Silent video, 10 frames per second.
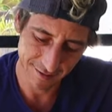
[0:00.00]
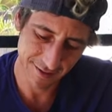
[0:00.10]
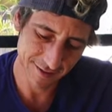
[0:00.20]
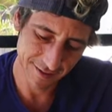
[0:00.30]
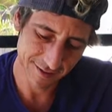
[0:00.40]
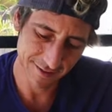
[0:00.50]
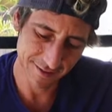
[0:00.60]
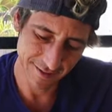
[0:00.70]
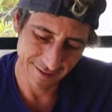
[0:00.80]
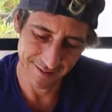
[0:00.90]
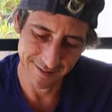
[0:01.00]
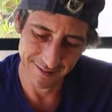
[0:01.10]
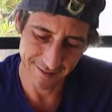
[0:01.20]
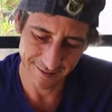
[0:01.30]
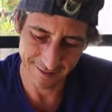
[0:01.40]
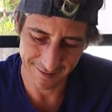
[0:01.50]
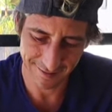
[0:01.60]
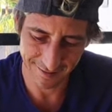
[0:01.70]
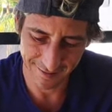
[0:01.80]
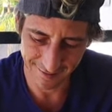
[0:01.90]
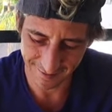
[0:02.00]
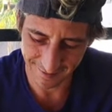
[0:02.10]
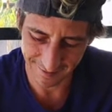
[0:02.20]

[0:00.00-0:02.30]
(no one is talking)